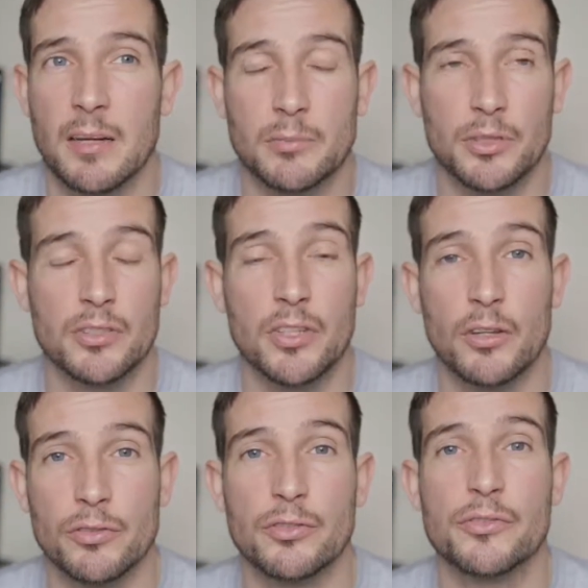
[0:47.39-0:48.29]
I'm just
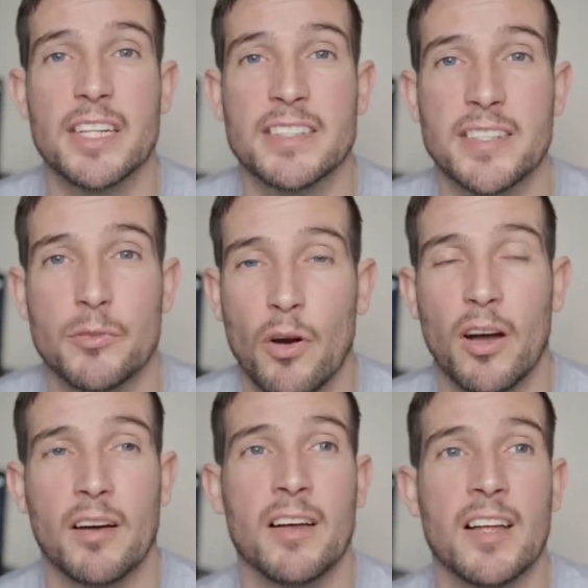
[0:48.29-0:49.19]
concentrated on
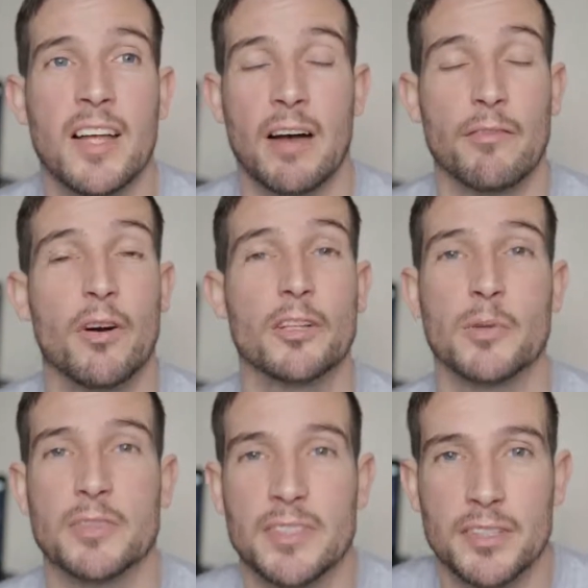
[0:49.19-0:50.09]
what I've always
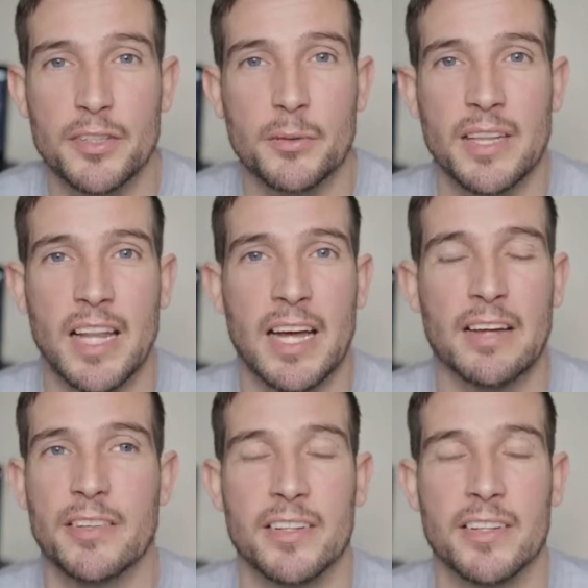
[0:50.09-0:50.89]
wanted to do in life,